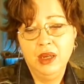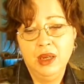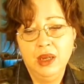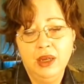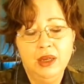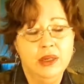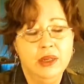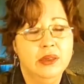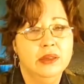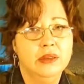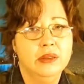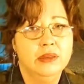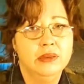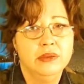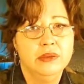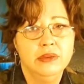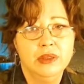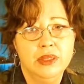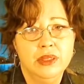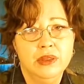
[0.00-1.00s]

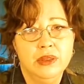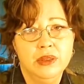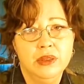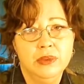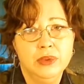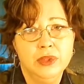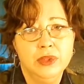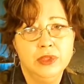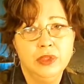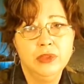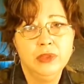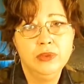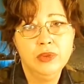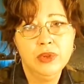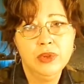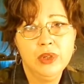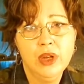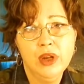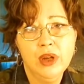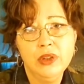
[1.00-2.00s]
And It was 2
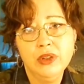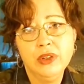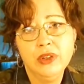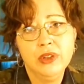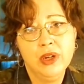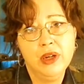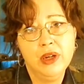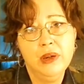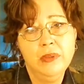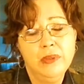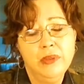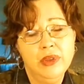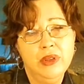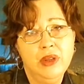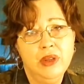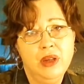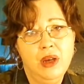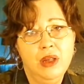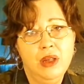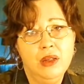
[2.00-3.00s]
for $1. It came with
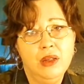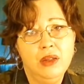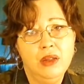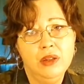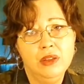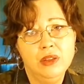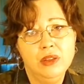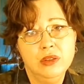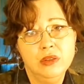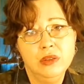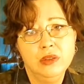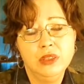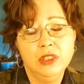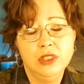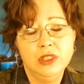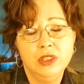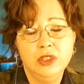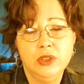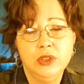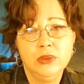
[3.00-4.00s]
an eyeliner.
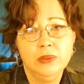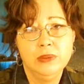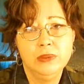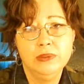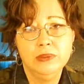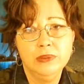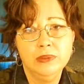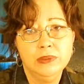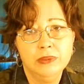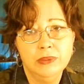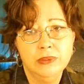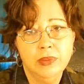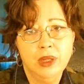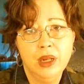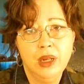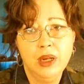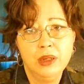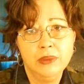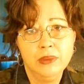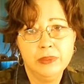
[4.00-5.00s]
It's just a
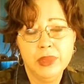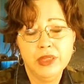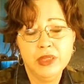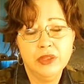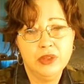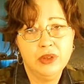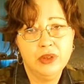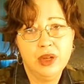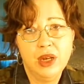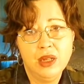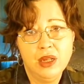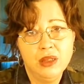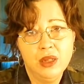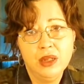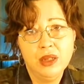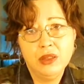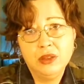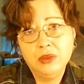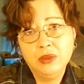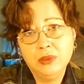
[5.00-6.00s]
black pencil
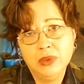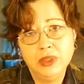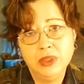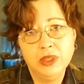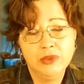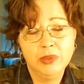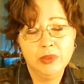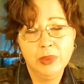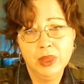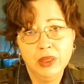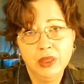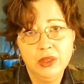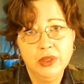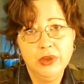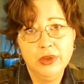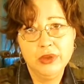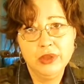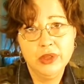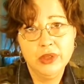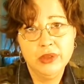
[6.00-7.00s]
eyeliner, which everybody
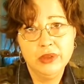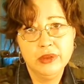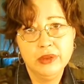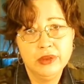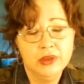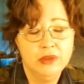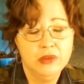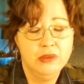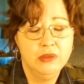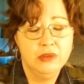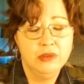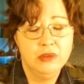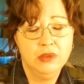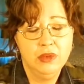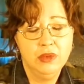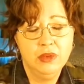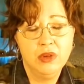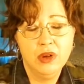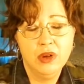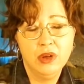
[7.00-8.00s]
uses.
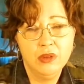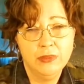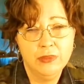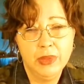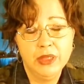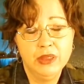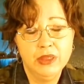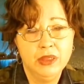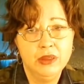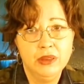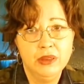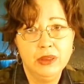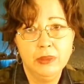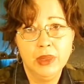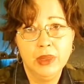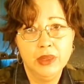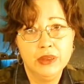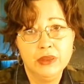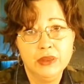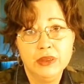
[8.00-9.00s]
They're all basically
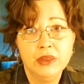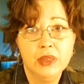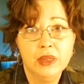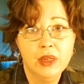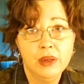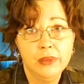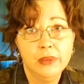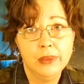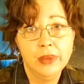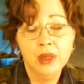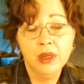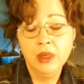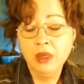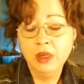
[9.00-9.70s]
about the same.